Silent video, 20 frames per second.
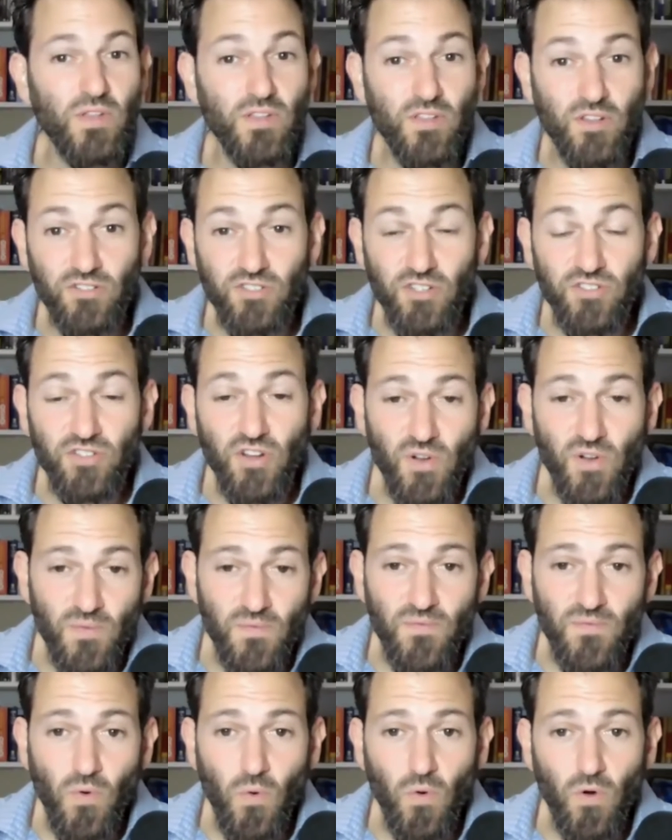there's a
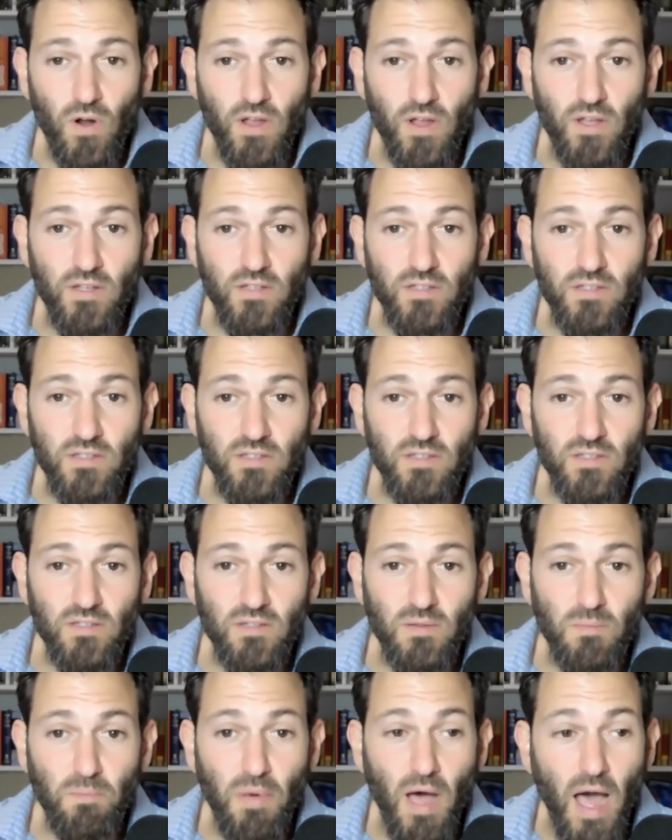term for it.
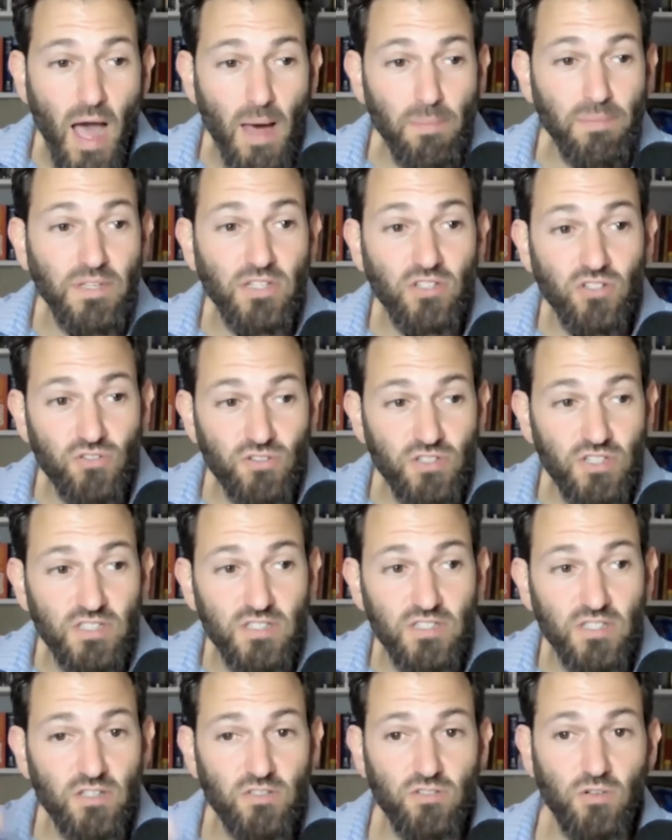Poppy tree
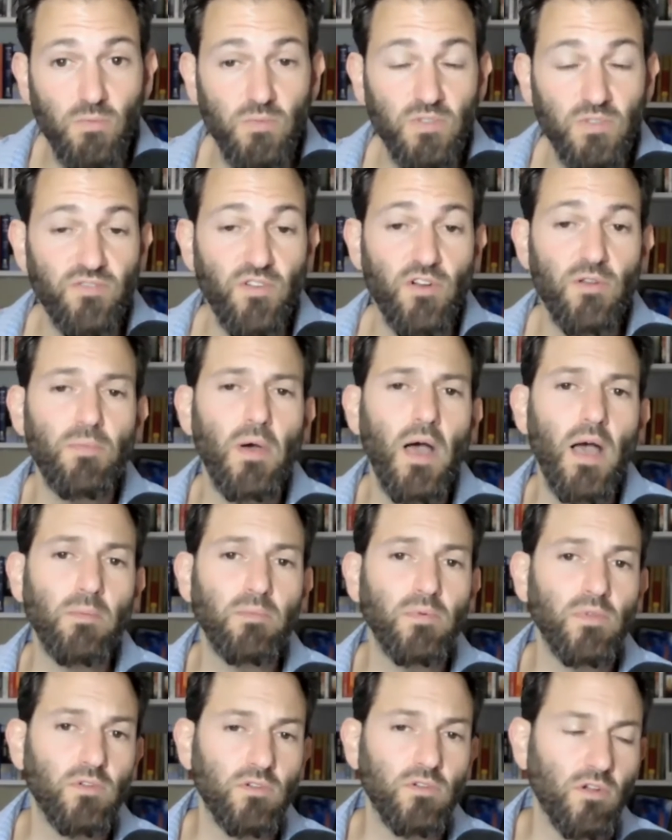syndrome. It's very
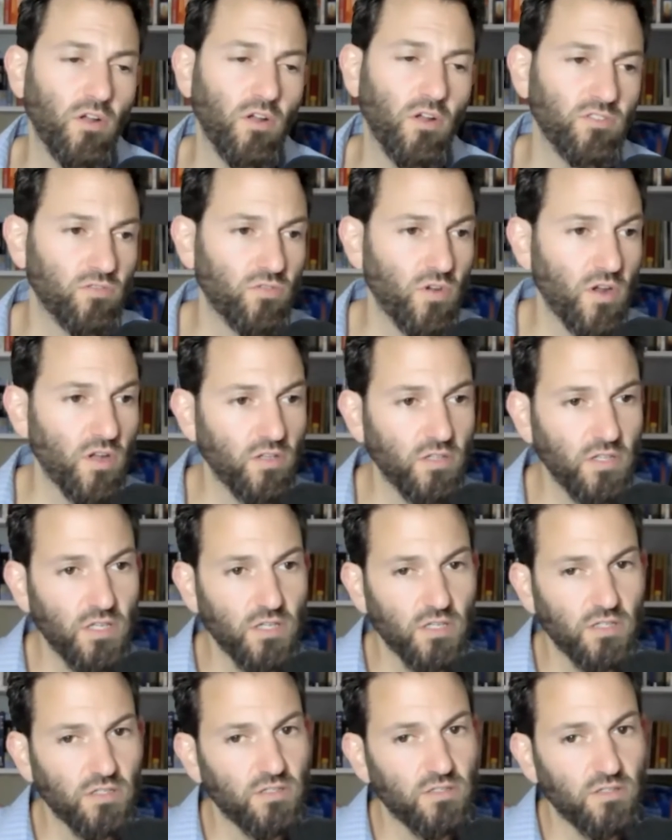popular in Australia
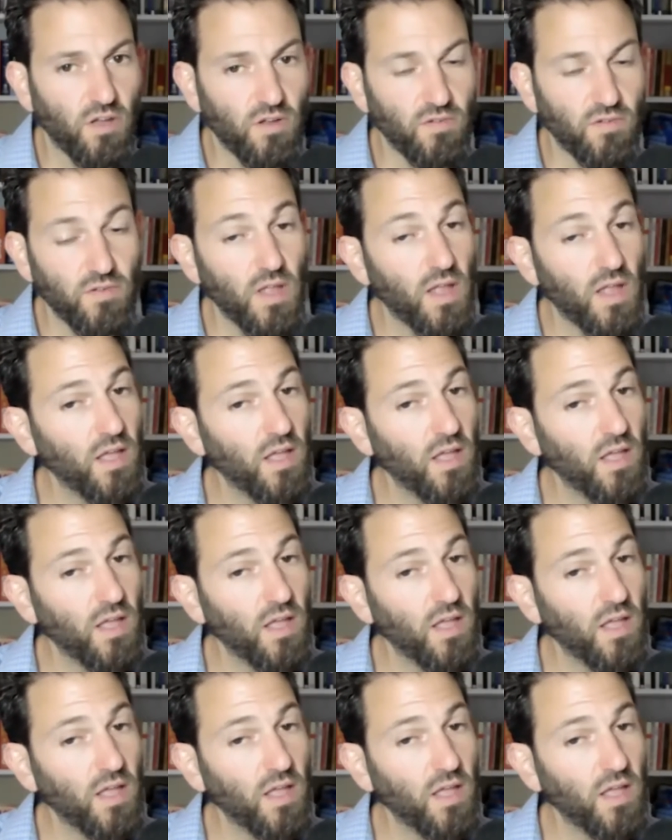and stuff.